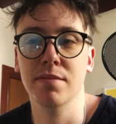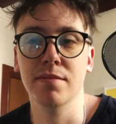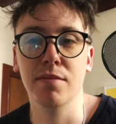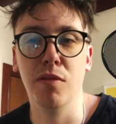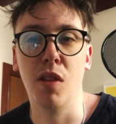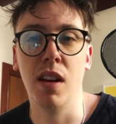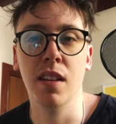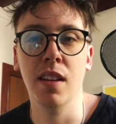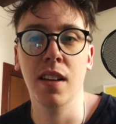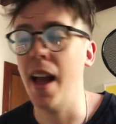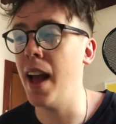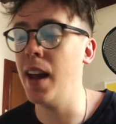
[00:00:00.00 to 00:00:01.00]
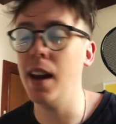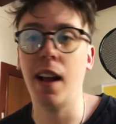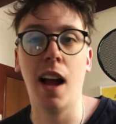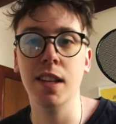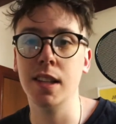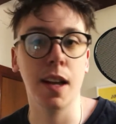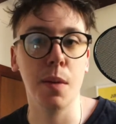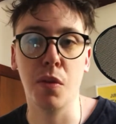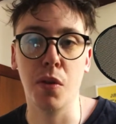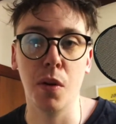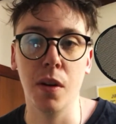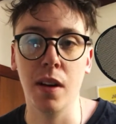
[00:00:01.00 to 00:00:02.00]
fun. And like I slept
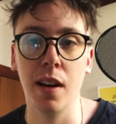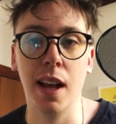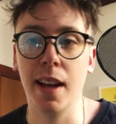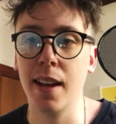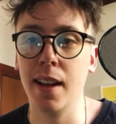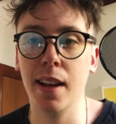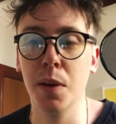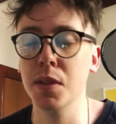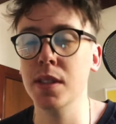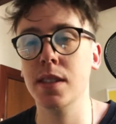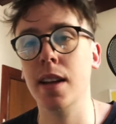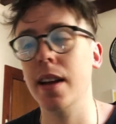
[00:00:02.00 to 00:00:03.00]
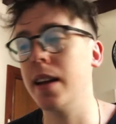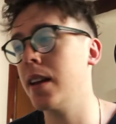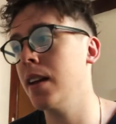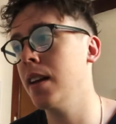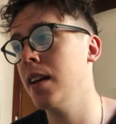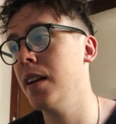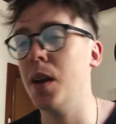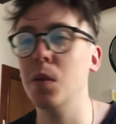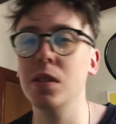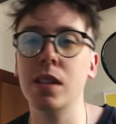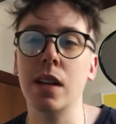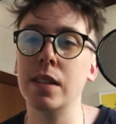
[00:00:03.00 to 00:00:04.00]
through it. Like it was like
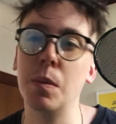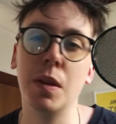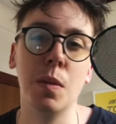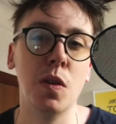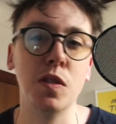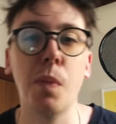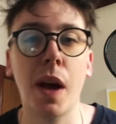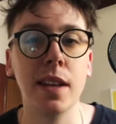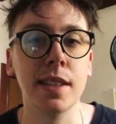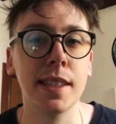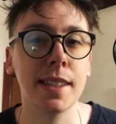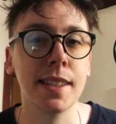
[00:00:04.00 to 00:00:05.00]
some of the most basic